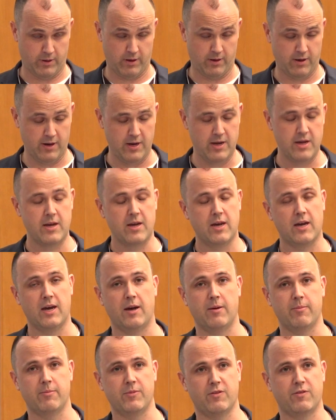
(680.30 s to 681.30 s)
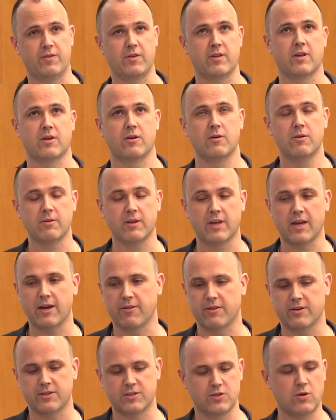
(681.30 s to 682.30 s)
where you feel like, holy
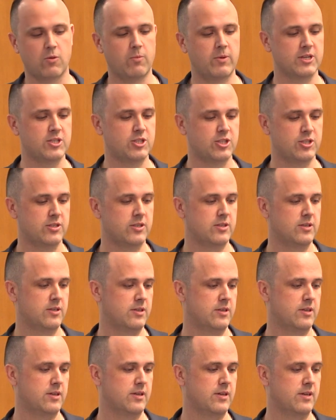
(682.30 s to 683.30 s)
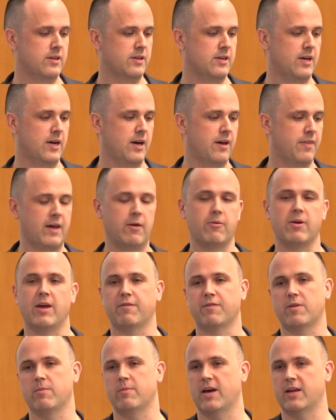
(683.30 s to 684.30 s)
cow, there's so much that we
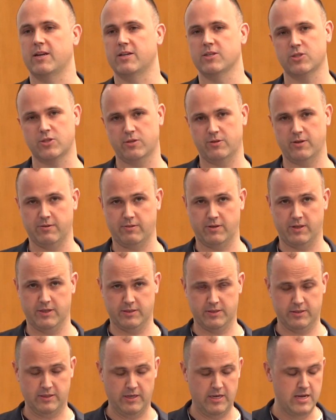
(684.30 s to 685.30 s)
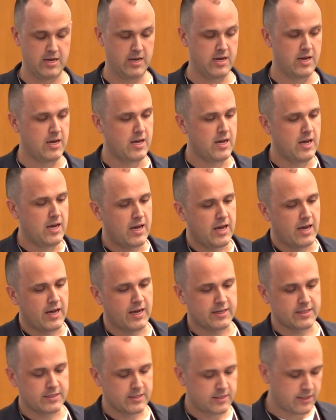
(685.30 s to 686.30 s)
have to manage throughout this.
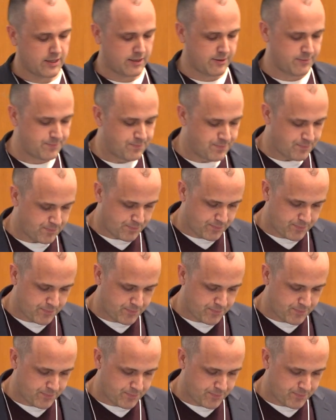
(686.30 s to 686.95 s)
And